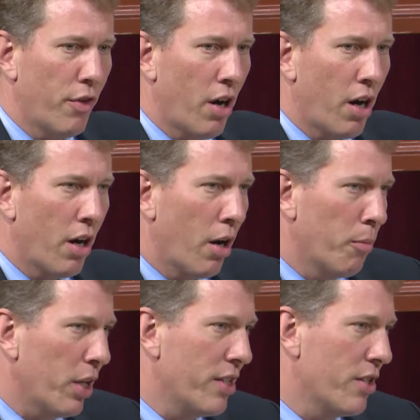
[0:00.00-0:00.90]
far are
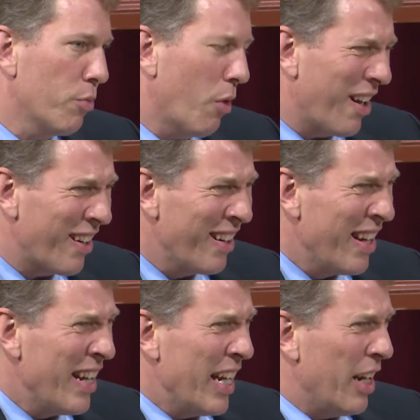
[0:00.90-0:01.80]
places where
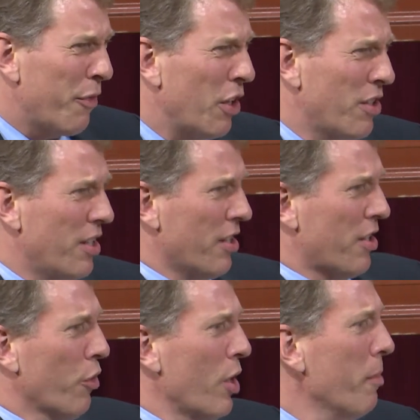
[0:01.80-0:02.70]
if there's a
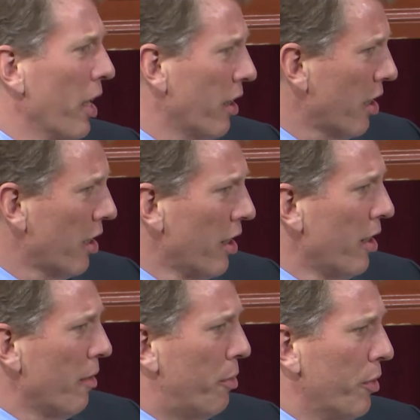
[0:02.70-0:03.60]
disagreement
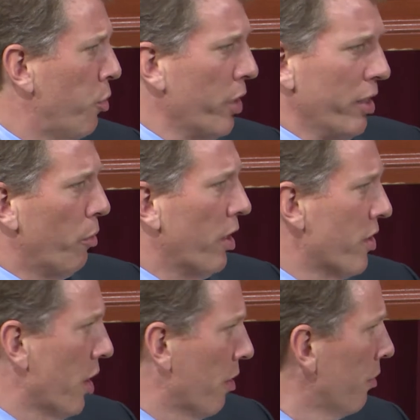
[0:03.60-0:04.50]
between
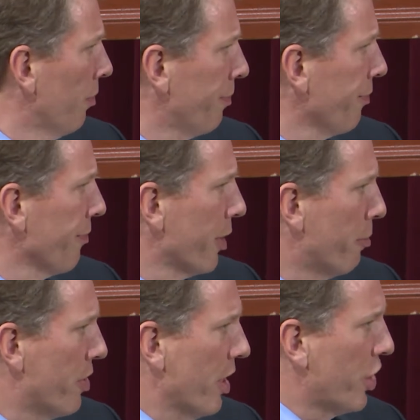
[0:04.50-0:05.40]
one's own
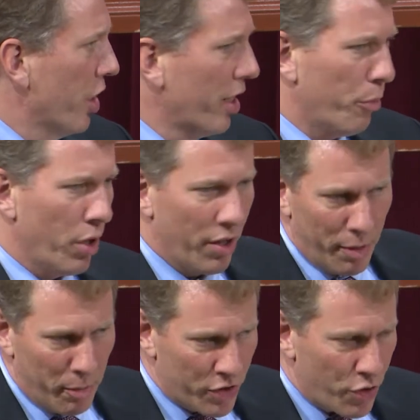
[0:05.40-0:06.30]
position and where
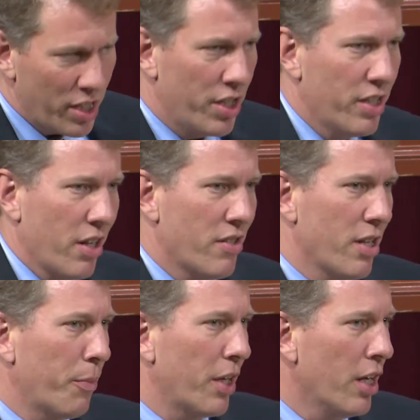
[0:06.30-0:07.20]
the administration is on
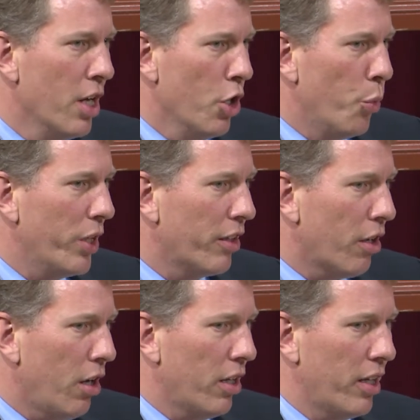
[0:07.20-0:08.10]
something, we could
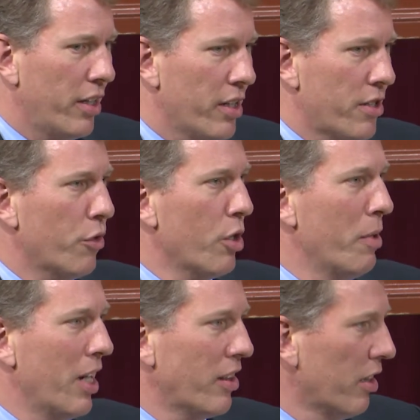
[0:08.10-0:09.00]
call it a
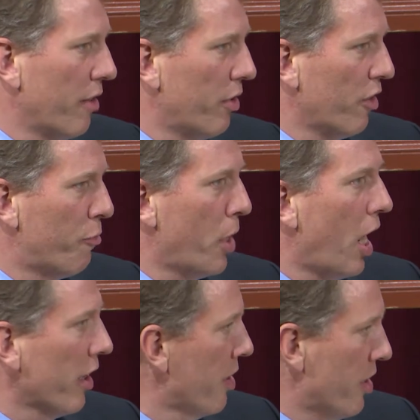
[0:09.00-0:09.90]
disagreement at the level of
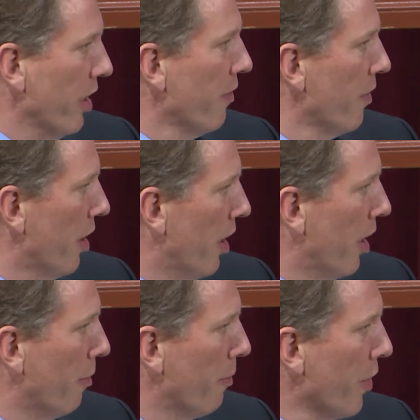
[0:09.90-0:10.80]
policy.
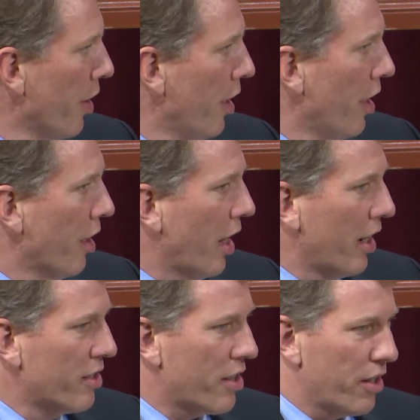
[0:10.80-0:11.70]
Um,
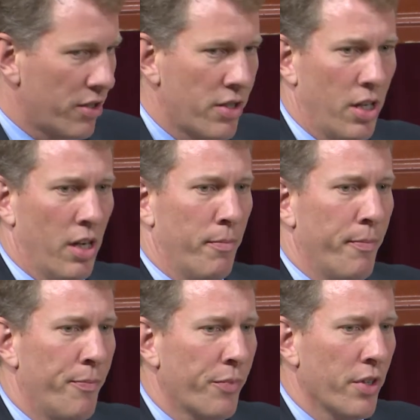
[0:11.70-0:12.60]
that is, there's
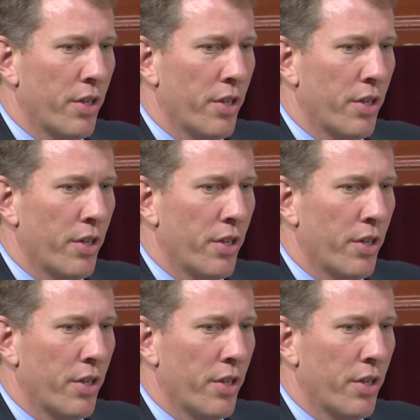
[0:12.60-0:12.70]
some,